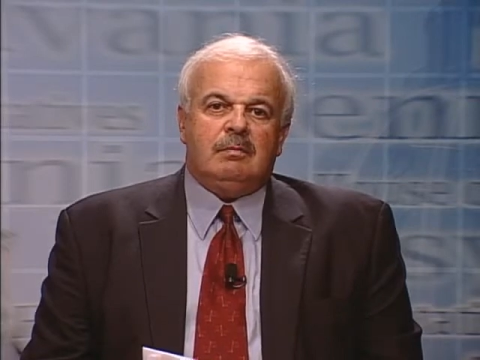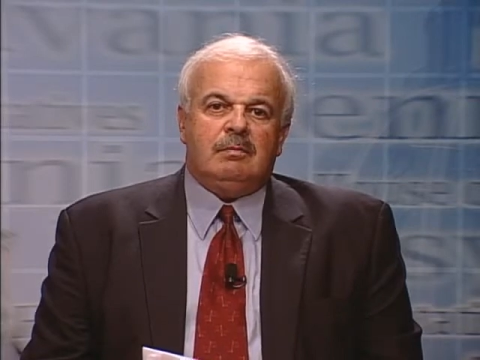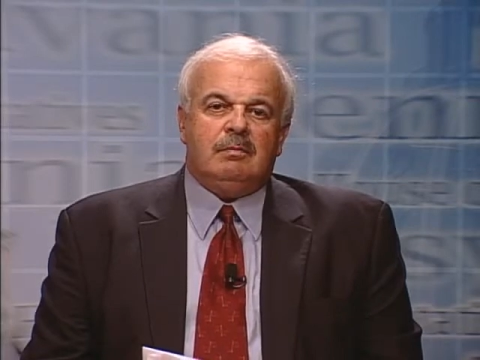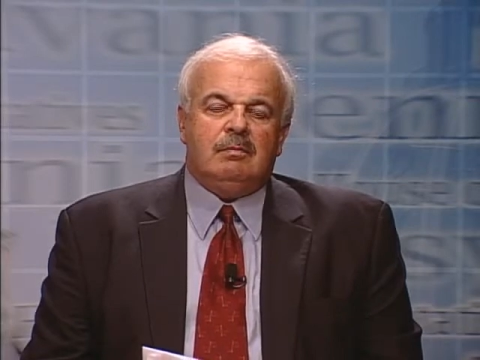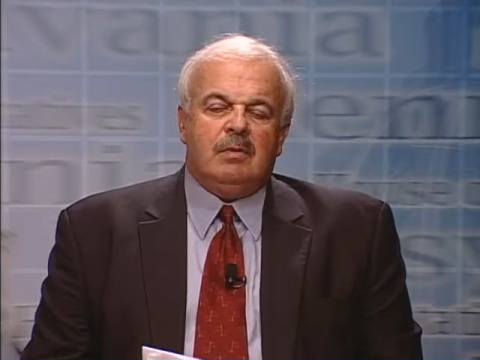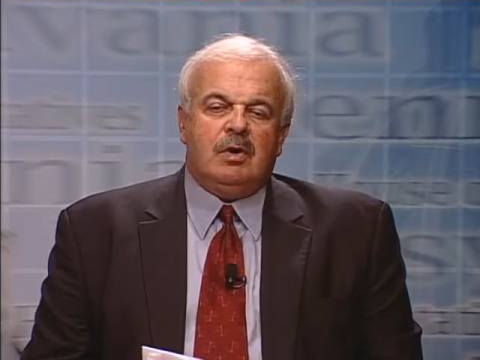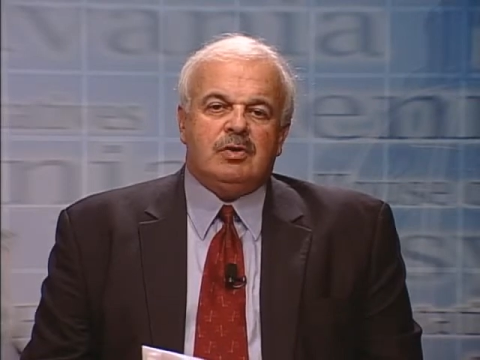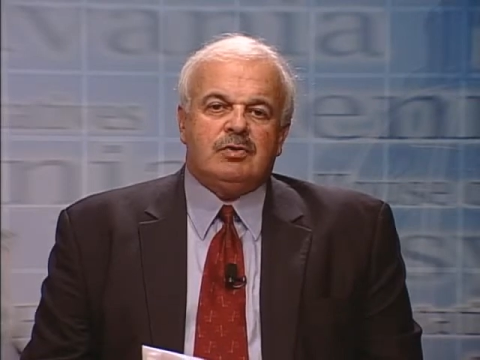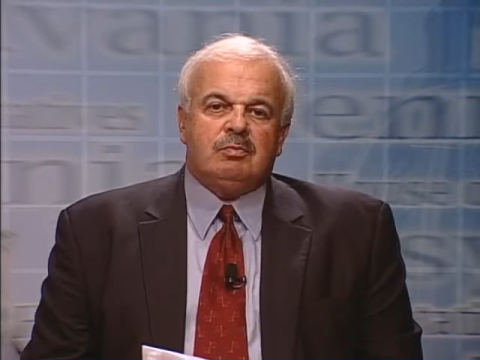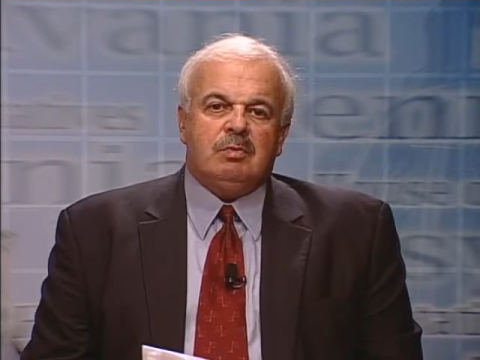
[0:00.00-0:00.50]

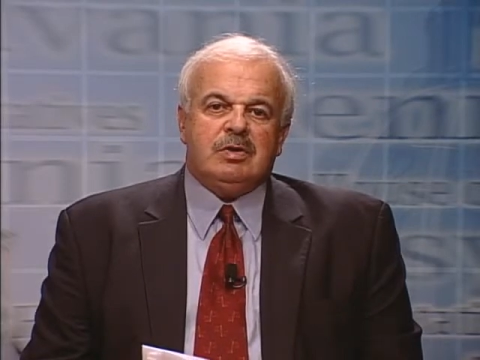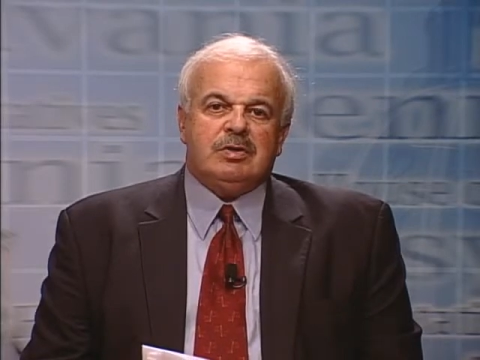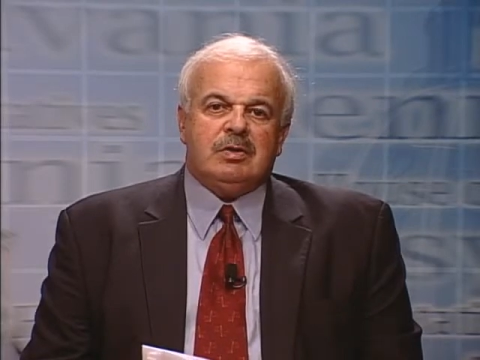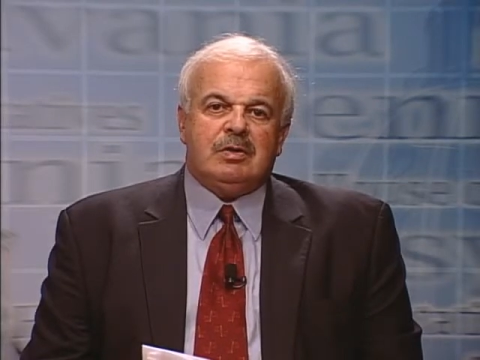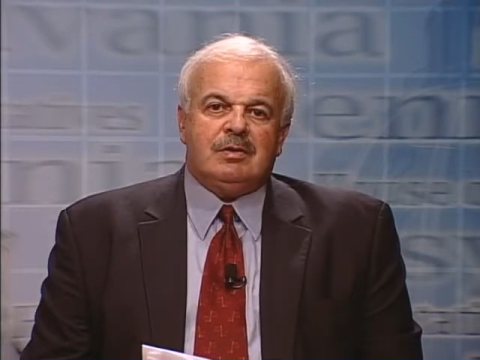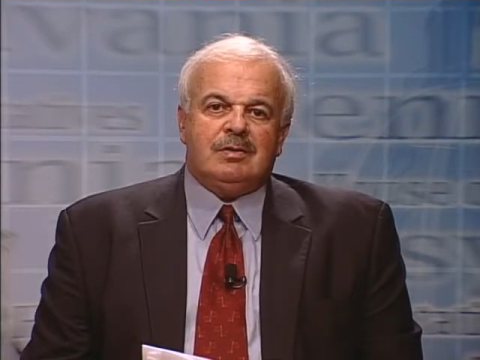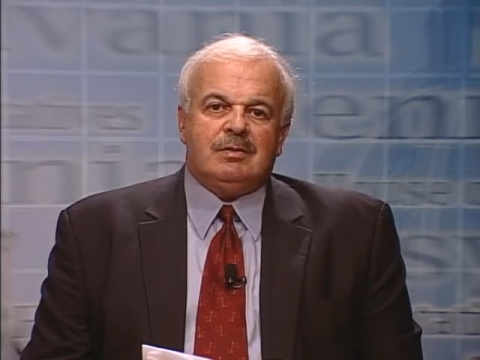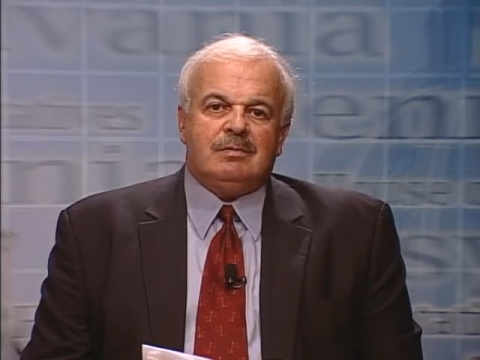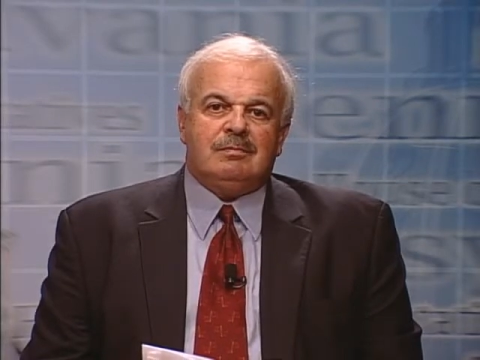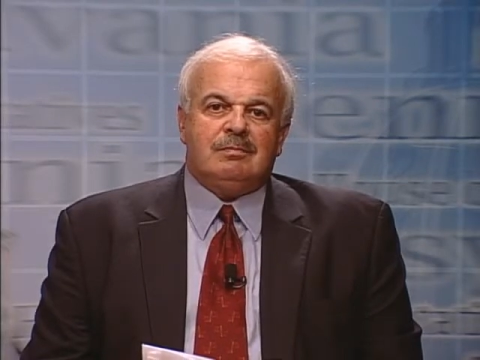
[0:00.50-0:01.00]
most
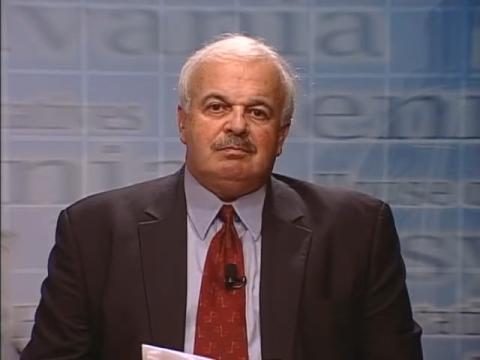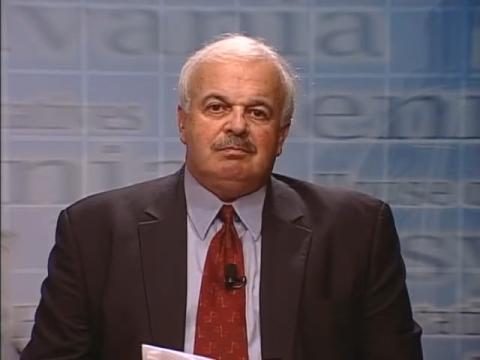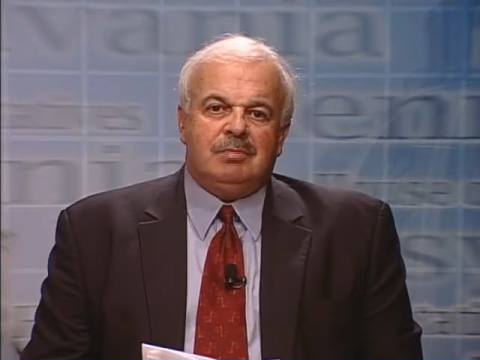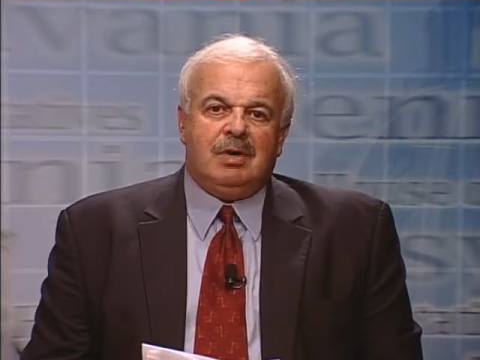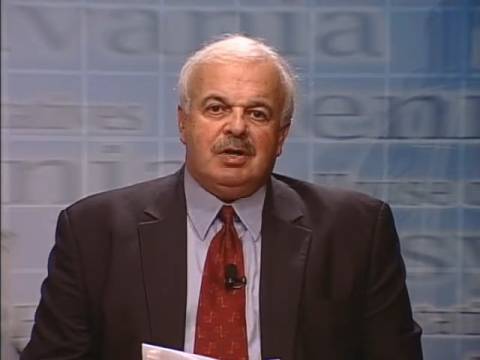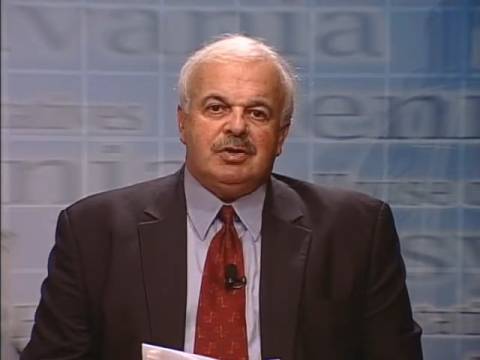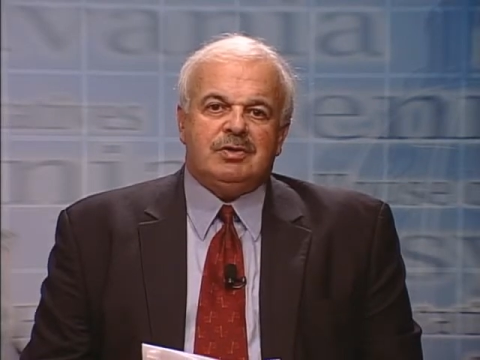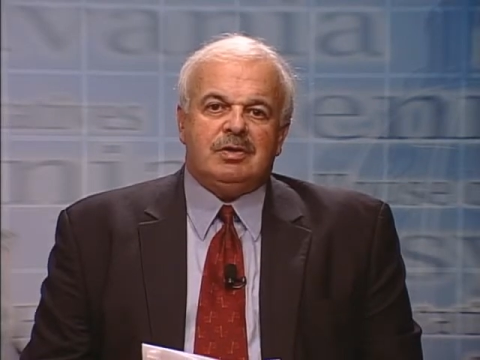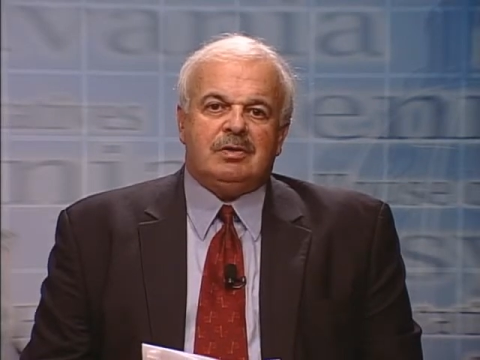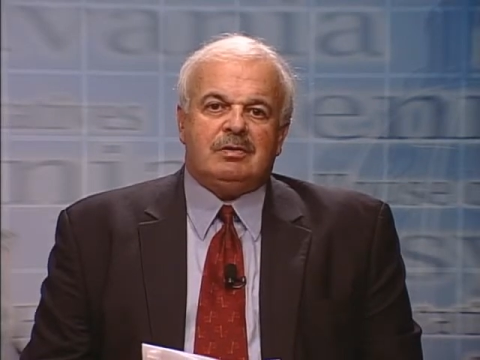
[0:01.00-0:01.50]
recent
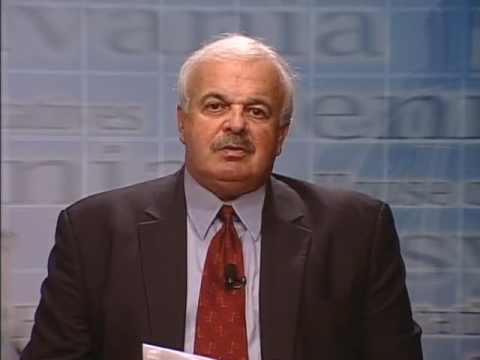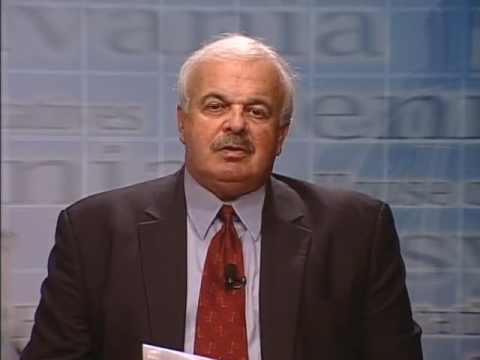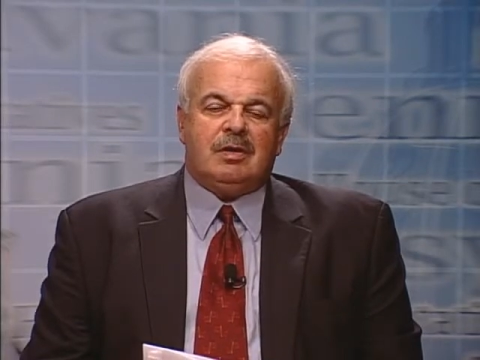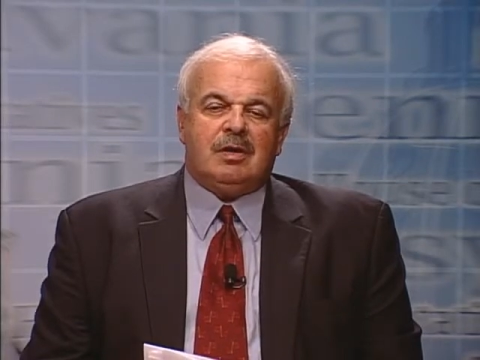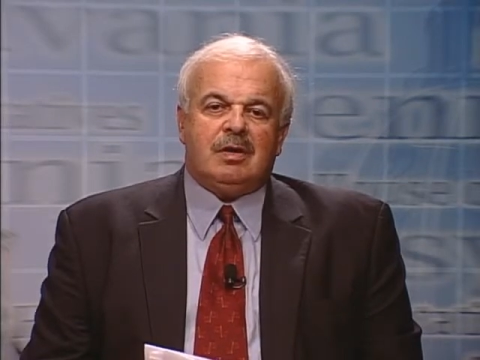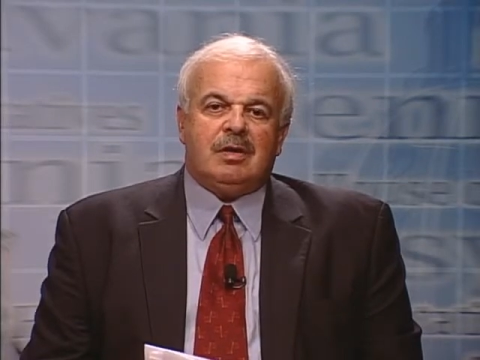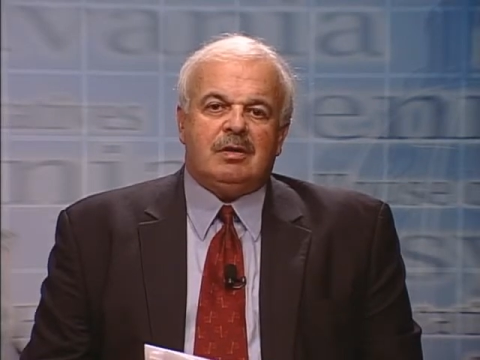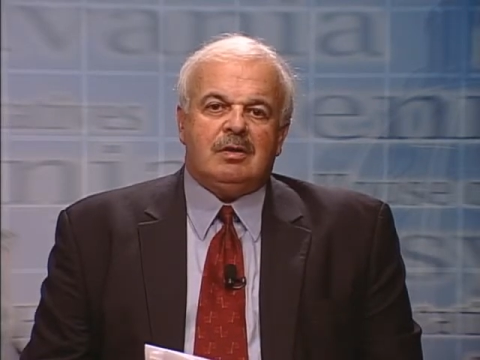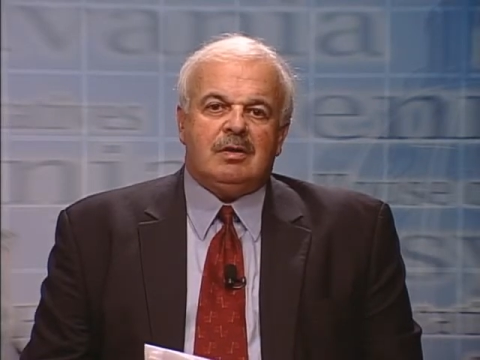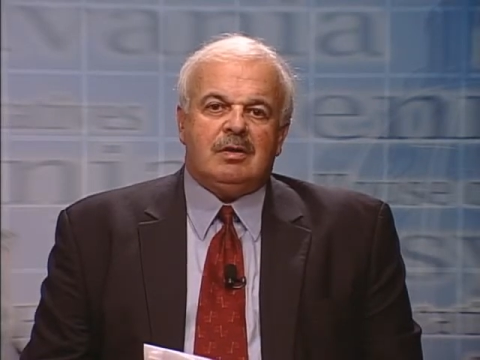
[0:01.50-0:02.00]
budget
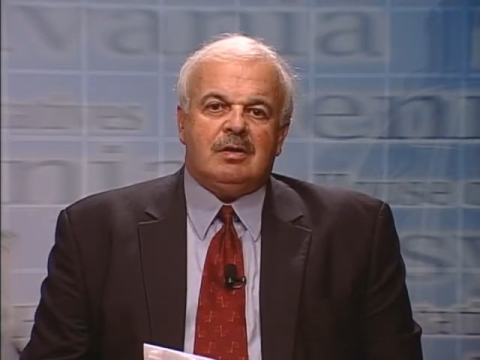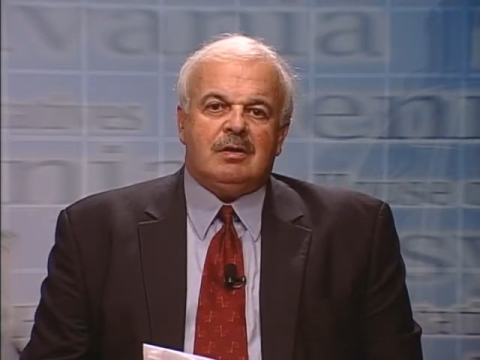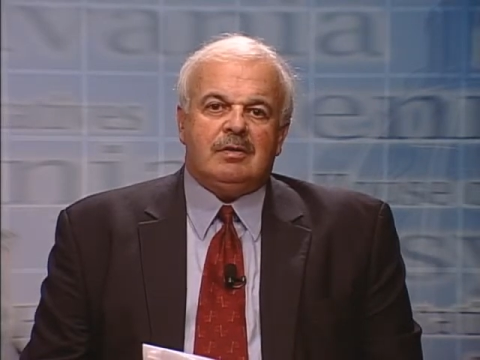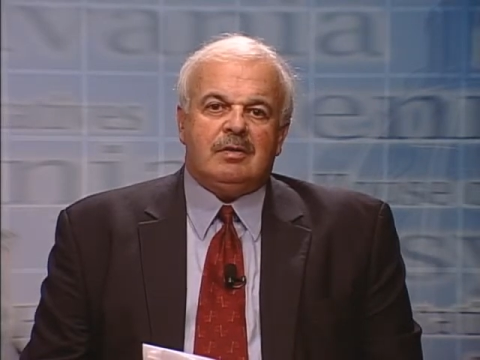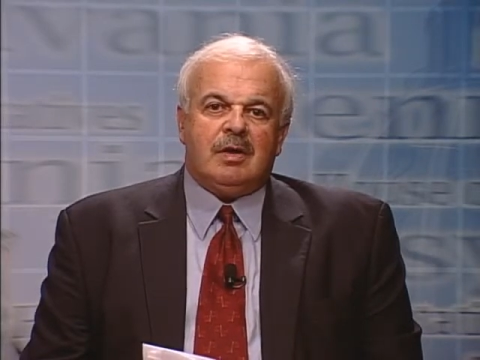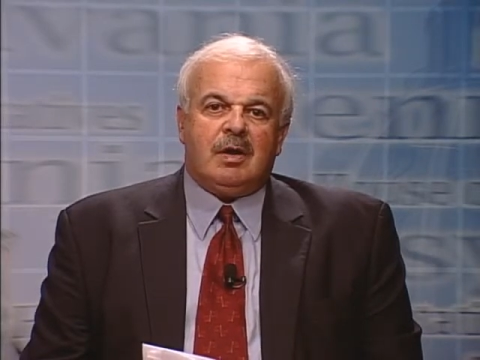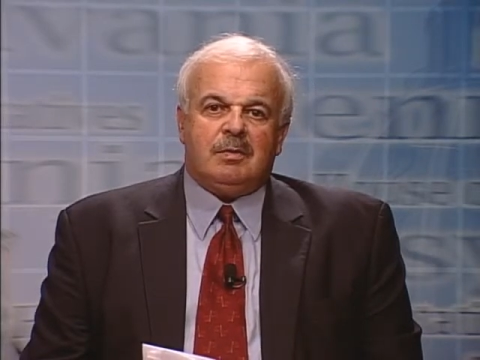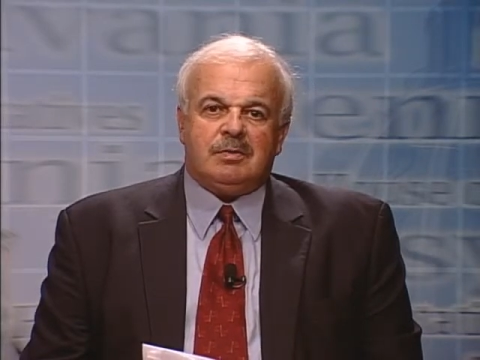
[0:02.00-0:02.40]
that